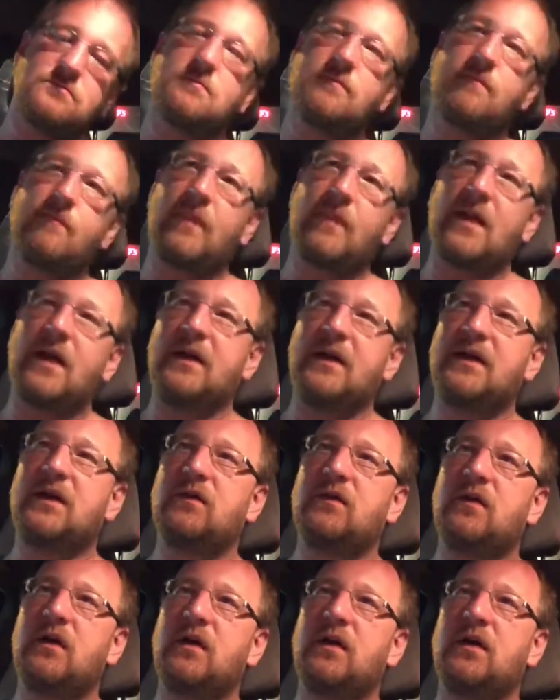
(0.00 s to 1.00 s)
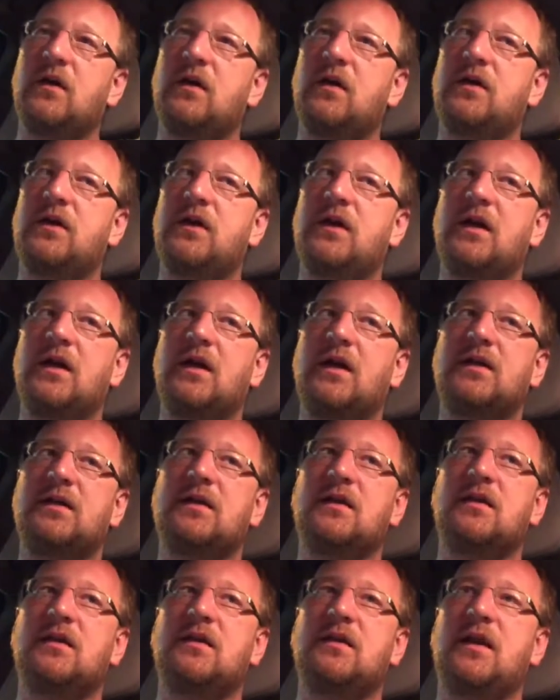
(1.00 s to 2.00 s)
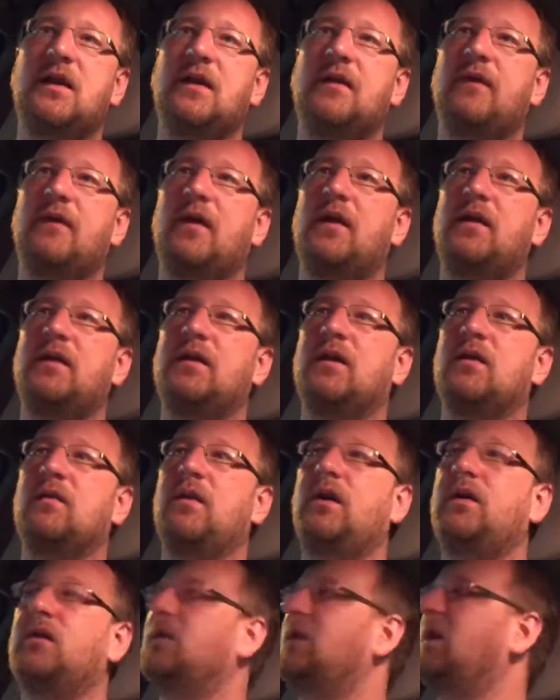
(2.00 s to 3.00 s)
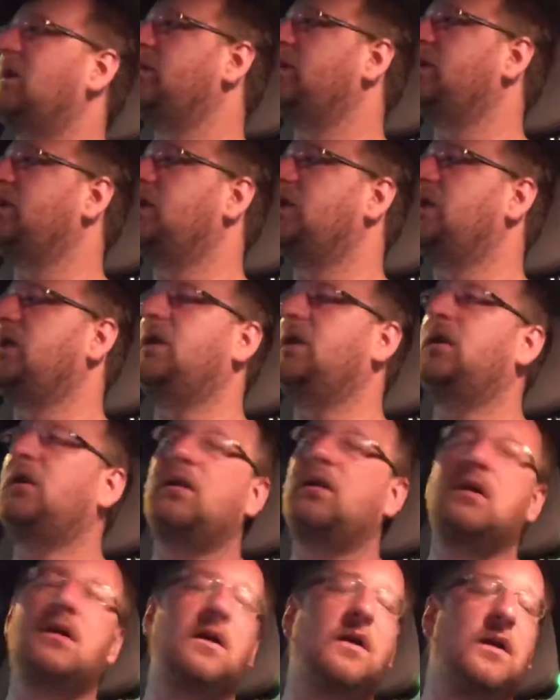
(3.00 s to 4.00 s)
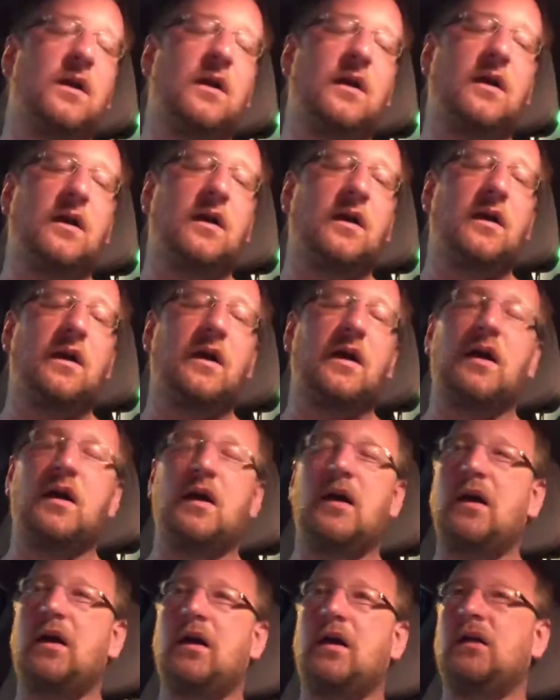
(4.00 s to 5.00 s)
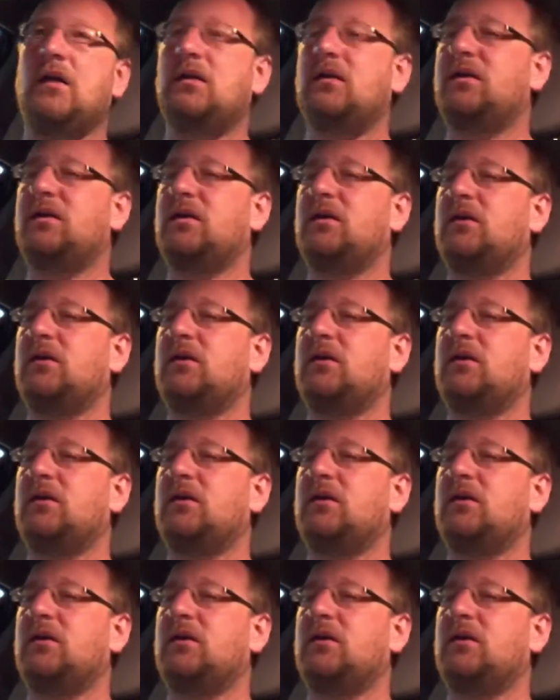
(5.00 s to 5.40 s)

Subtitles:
I just really encourage you guys to take advantage of that regional opportunity. And